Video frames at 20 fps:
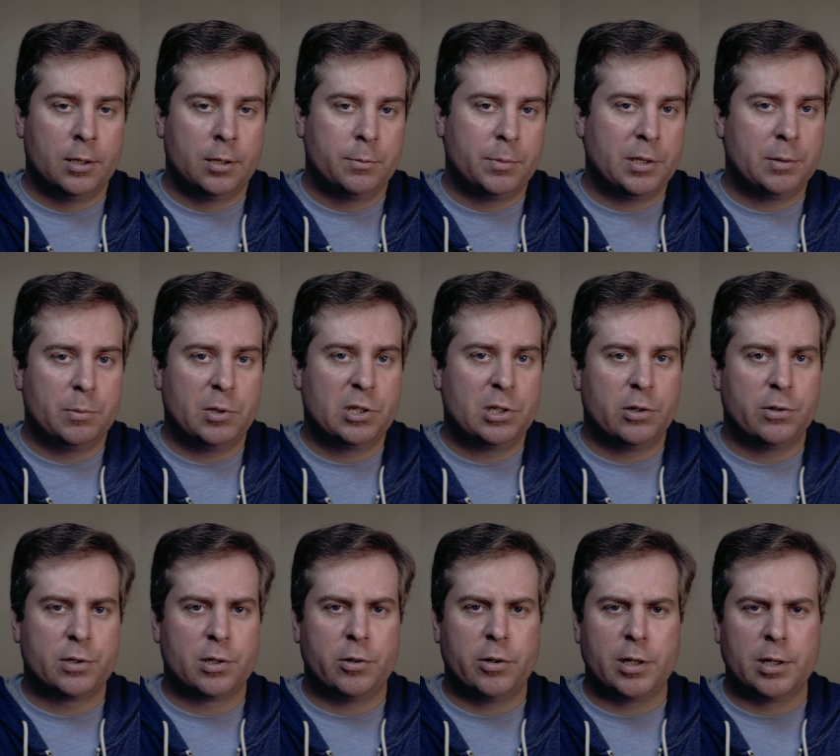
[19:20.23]
but the show
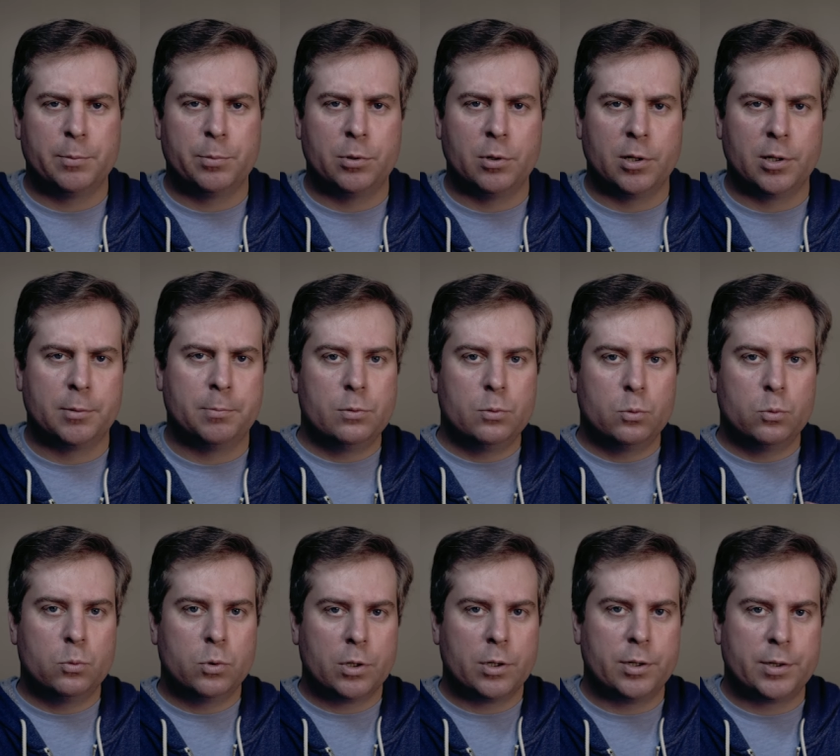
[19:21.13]
is already imported.
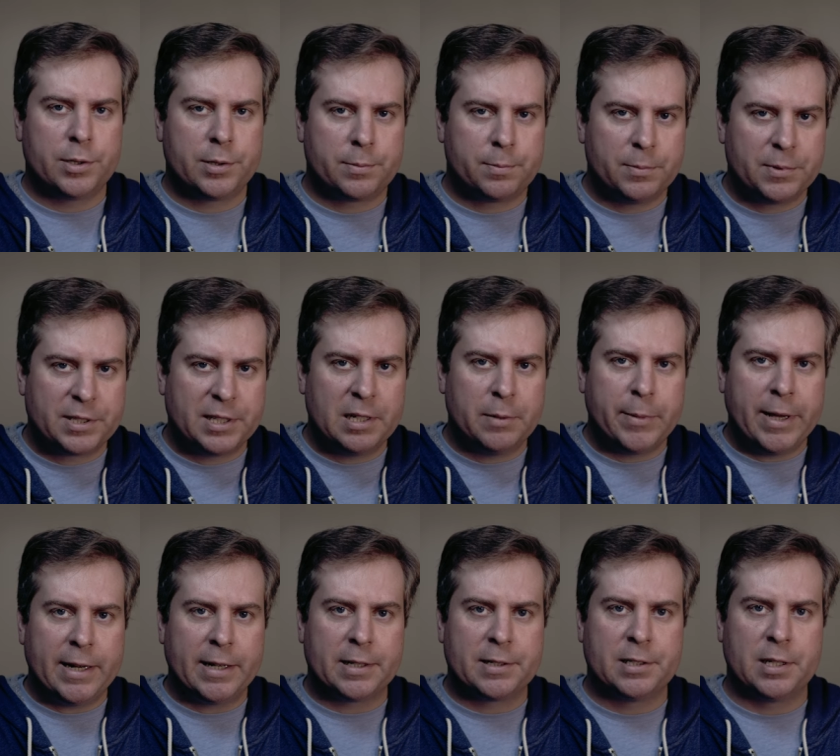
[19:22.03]
Worse,
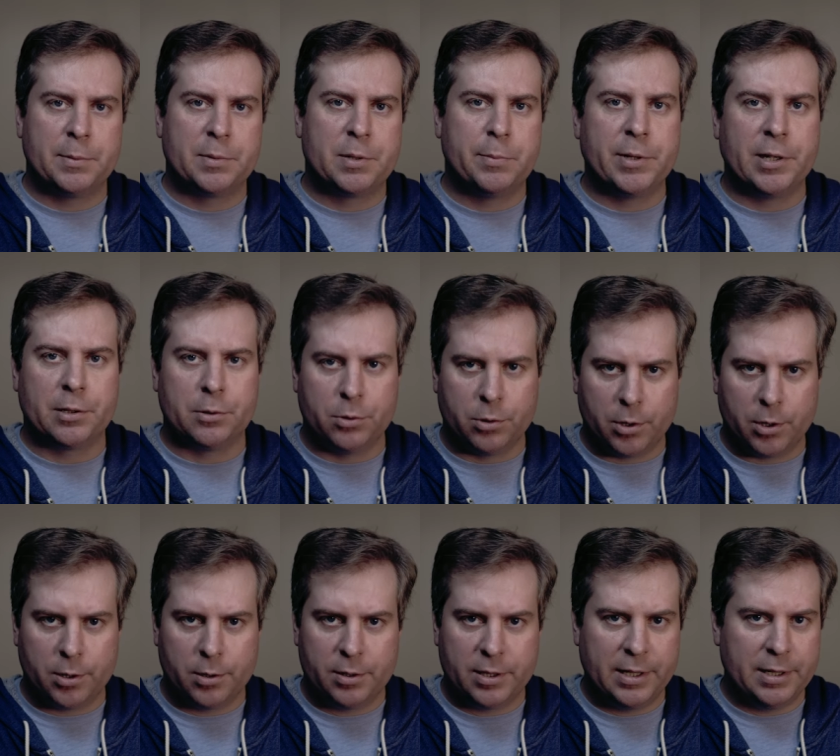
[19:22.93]
cinematic seems to be
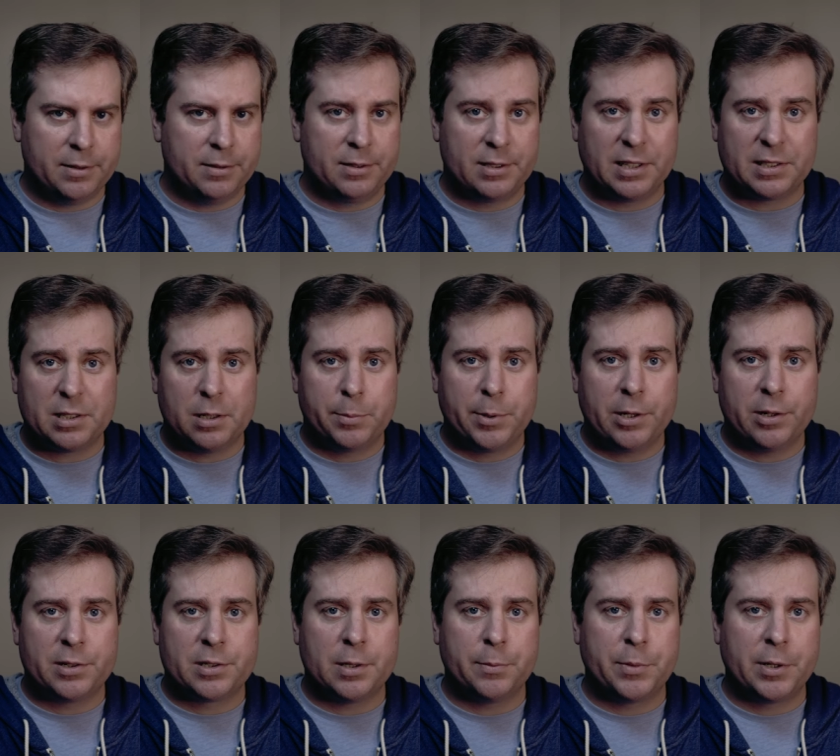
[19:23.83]
ignored. It doesn't appear
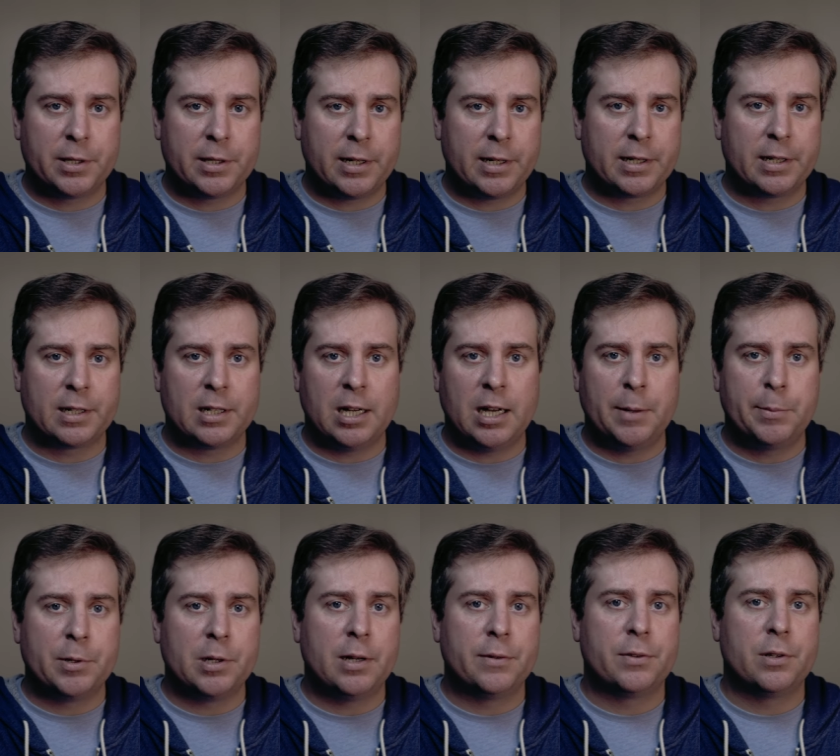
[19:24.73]
as something that I can
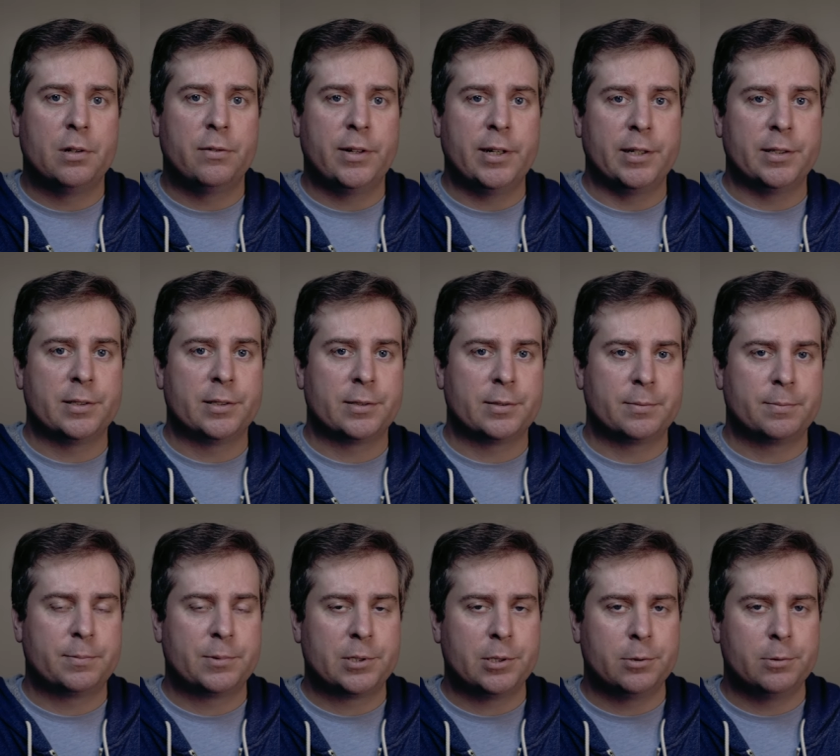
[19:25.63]
copy off the device.
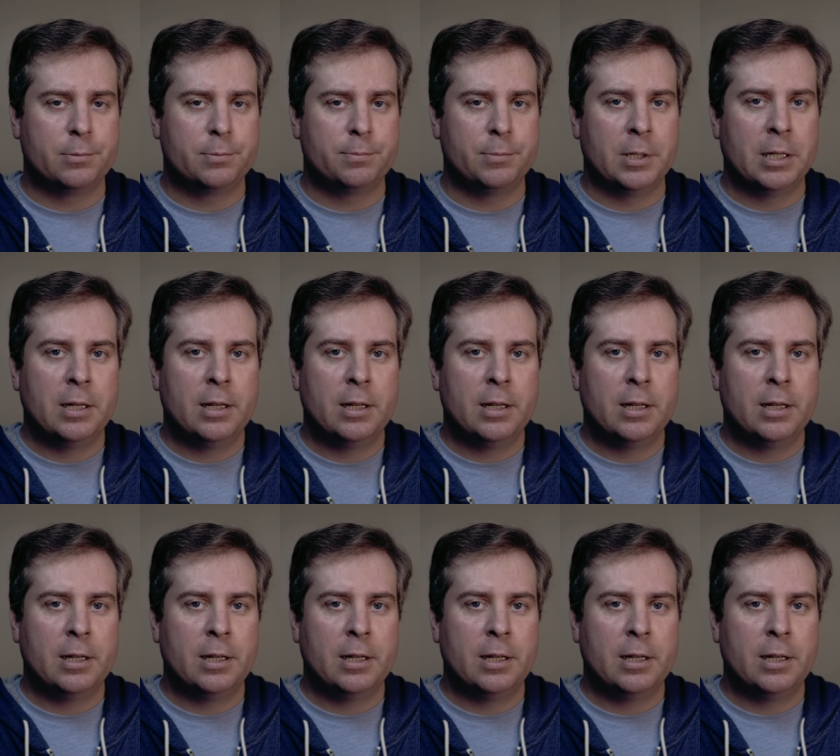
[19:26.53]
So